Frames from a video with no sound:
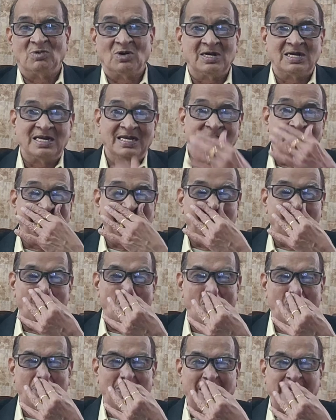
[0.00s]
can only be
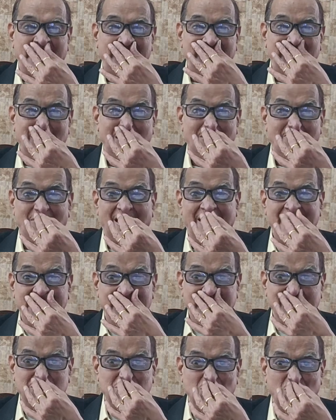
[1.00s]
opened by
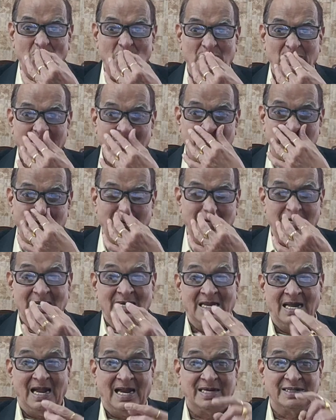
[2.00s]
these two
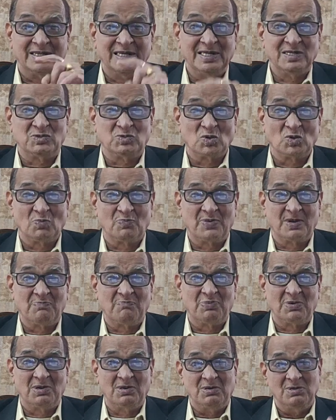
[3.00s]
people and these two
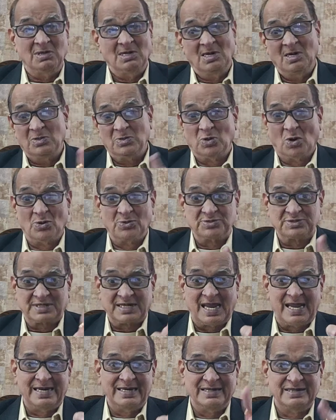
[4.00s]
people
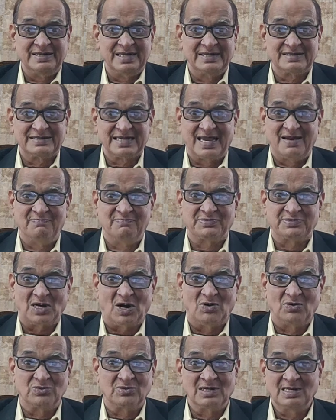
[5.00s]
don't stay in the
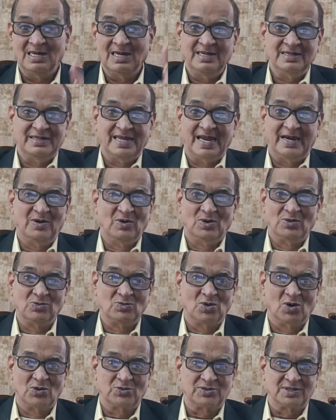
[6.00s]
same town they
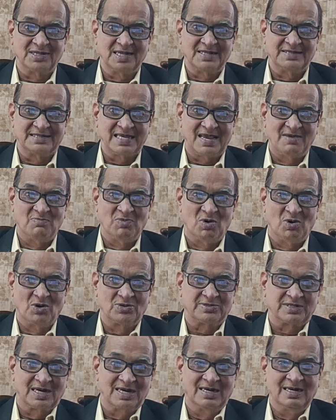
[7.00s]
don't go to the same
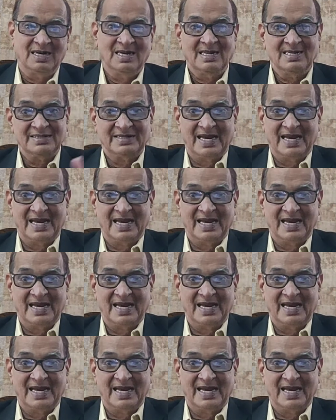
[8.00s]
hotel,